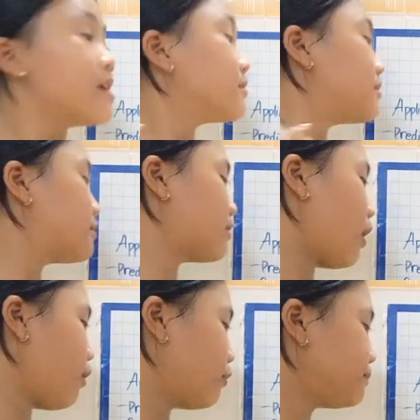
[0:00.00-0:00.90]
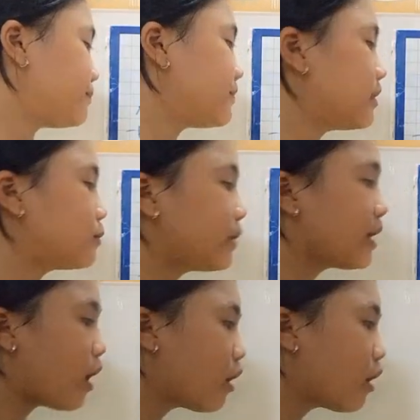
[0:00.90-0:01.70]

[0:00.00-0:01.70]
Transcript: So we